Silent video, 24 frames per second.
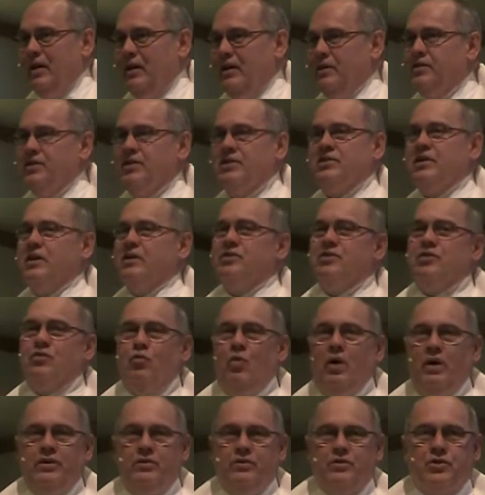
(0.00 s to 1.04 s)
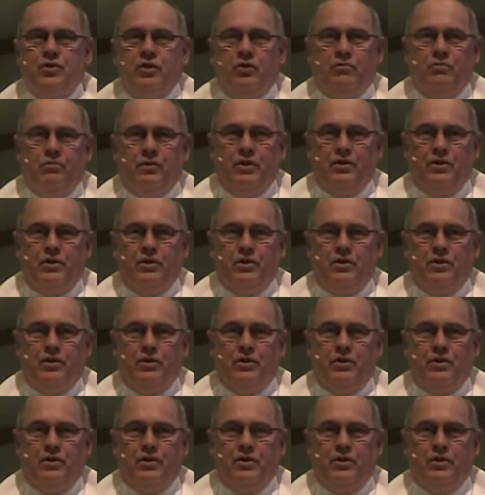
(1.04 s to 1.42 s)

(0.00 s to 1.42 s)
He just says the one who showed